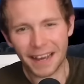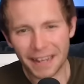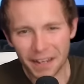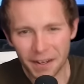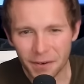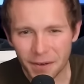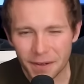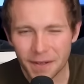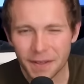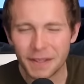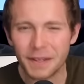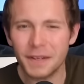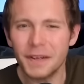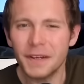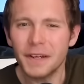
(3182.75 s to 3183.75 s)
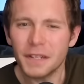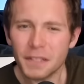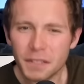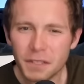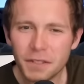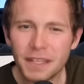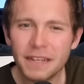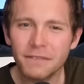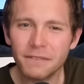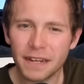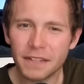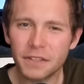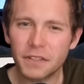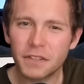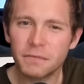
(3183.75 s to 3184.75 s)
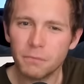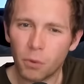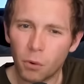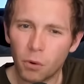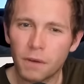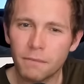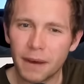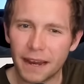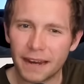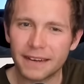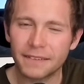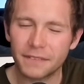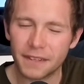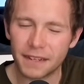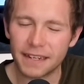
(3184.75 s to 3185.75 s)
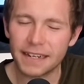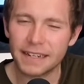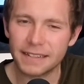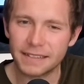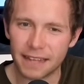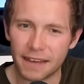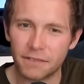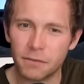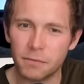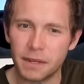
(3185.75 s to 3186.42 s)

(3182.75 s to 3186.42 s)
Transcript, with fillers: i agree with you do you think venture is more competitive than it has ever